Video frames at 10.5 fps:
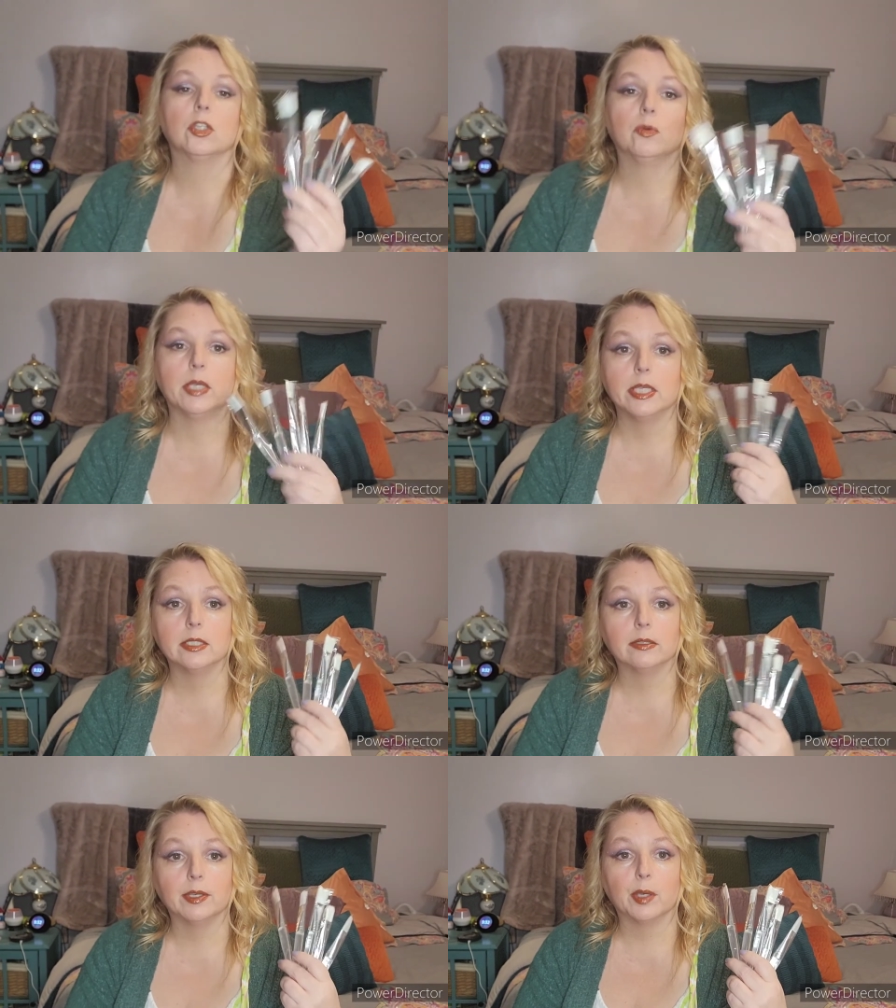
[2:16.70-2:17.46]
to
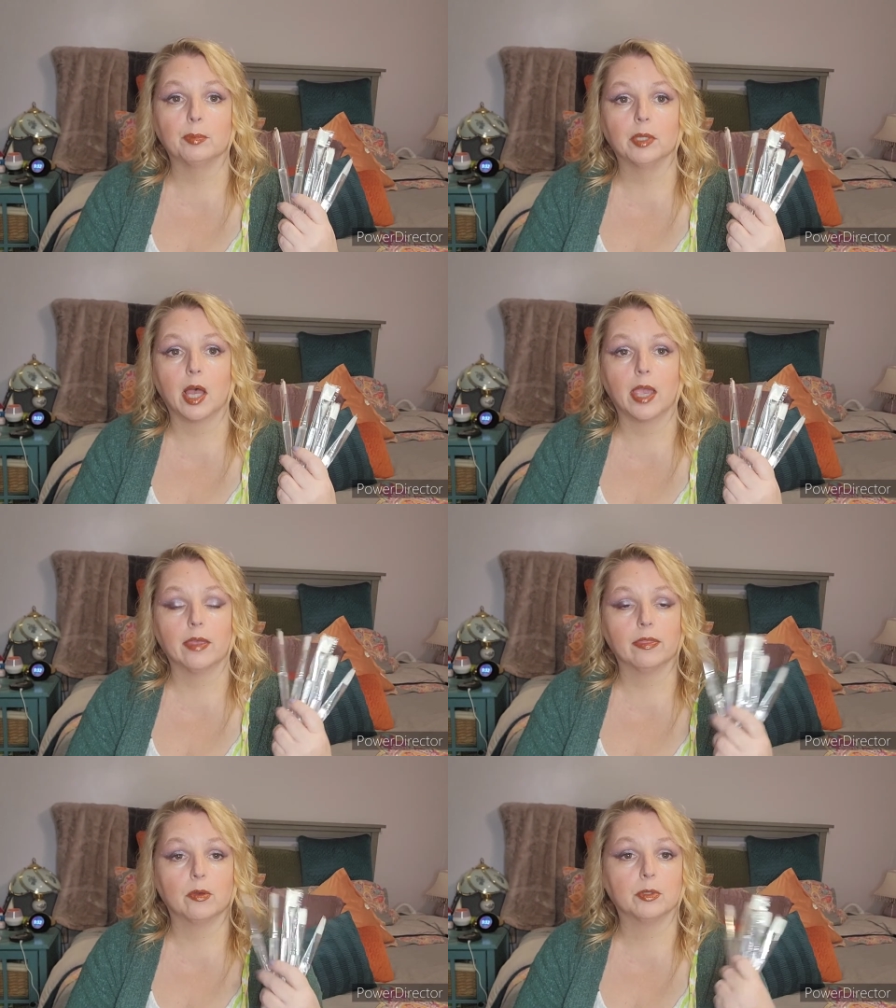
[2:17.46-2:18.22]
easily
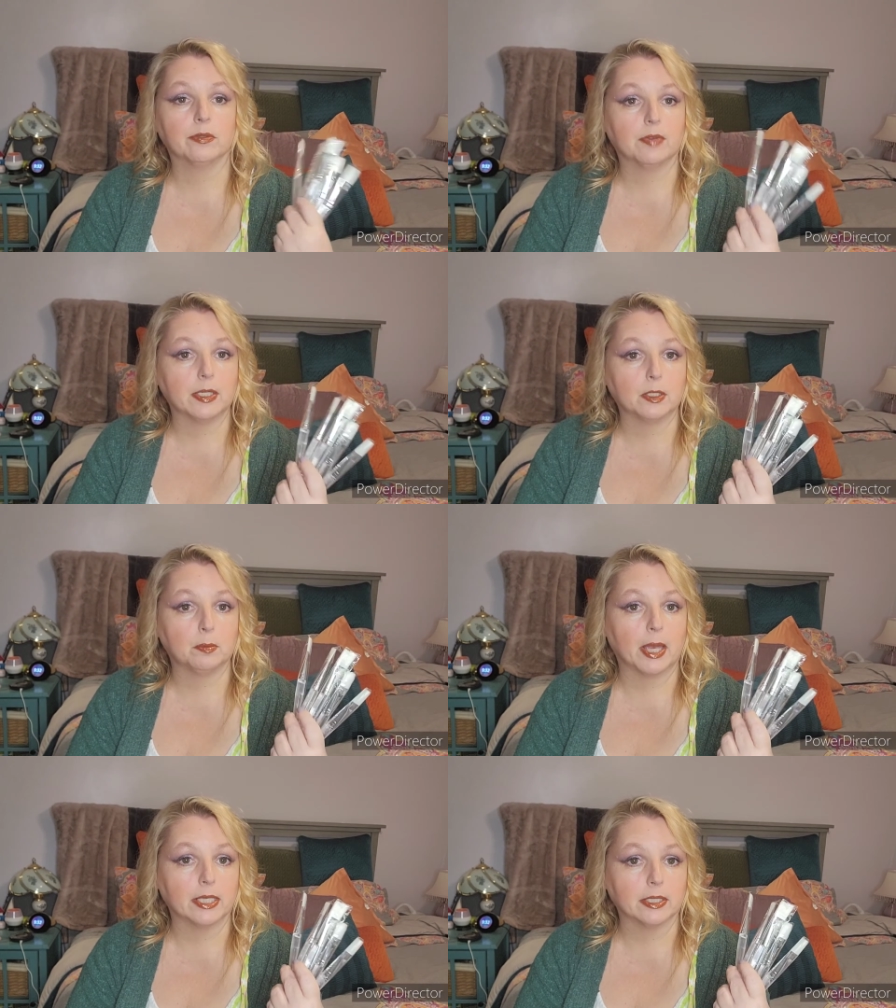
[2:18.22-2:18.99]
apply those
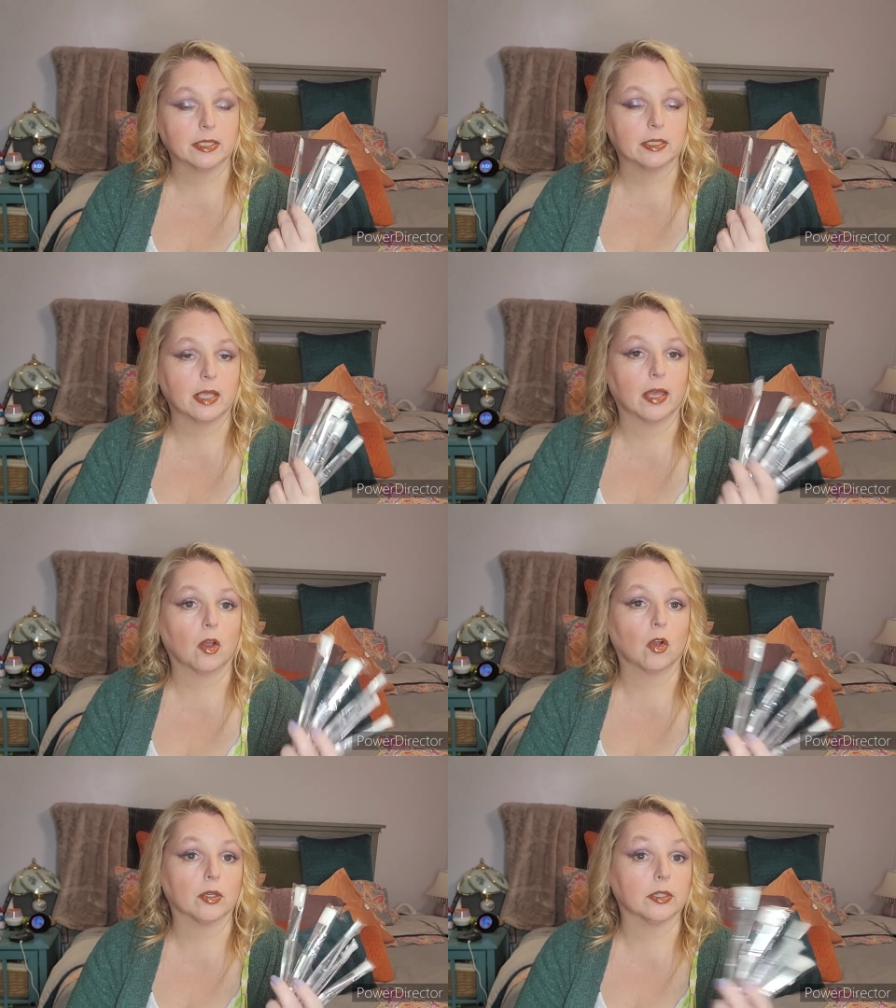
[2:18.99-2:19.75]
face masks
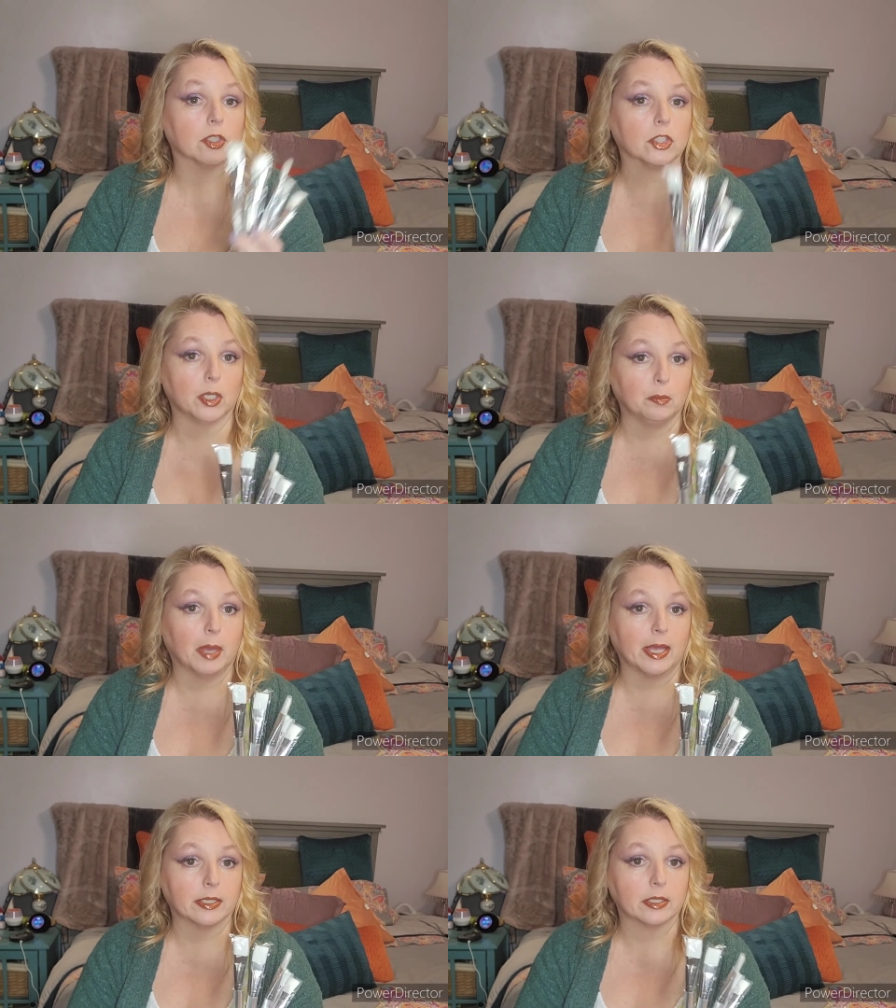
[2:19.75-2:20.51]
that aren't the sheet
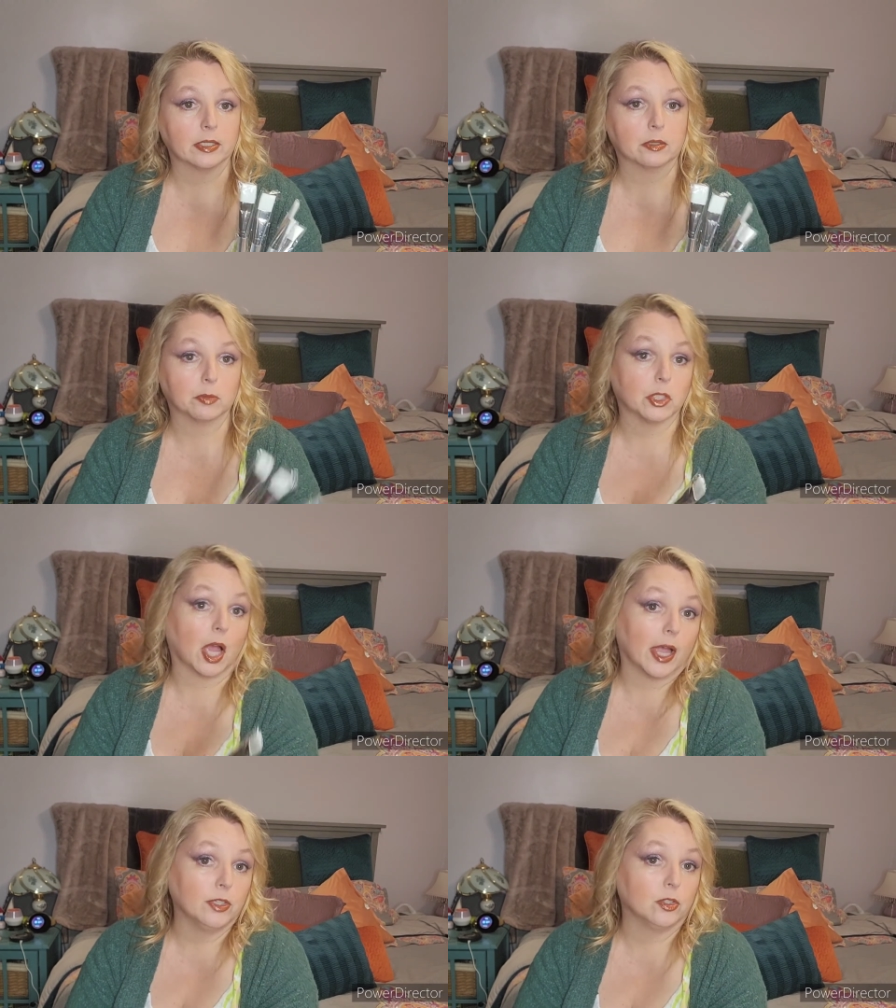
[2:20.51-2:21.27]
masks, which
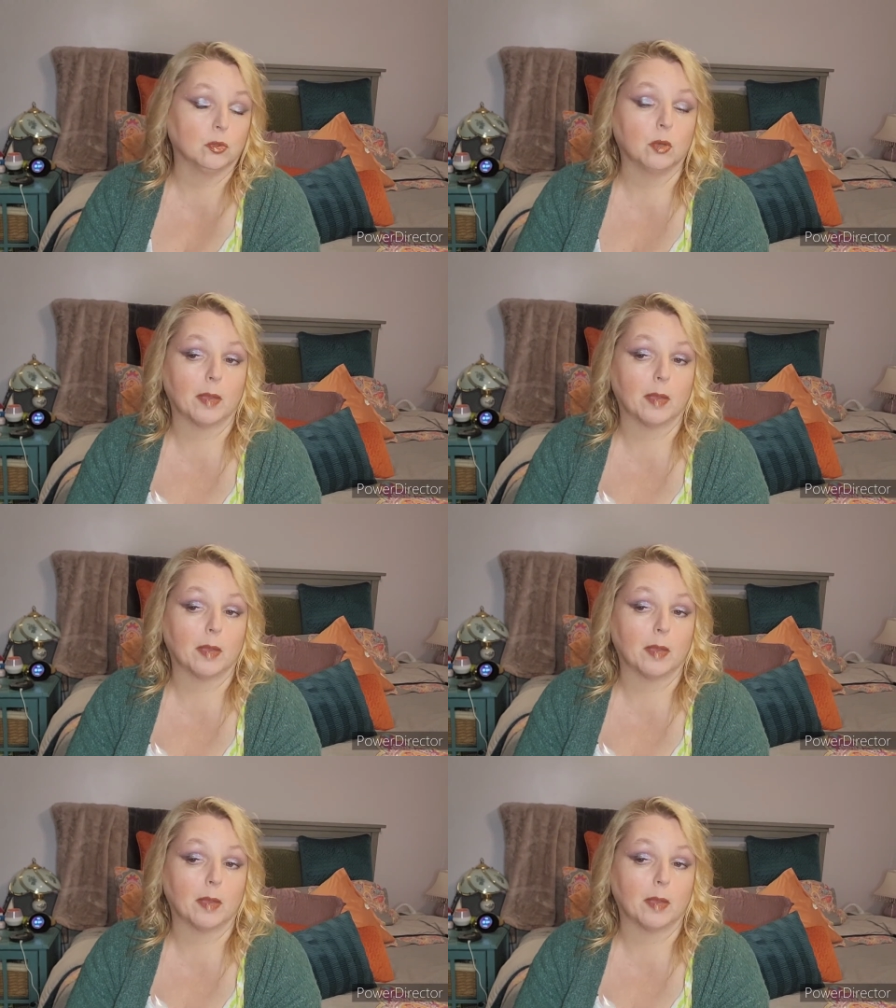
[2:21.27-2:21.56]
I do.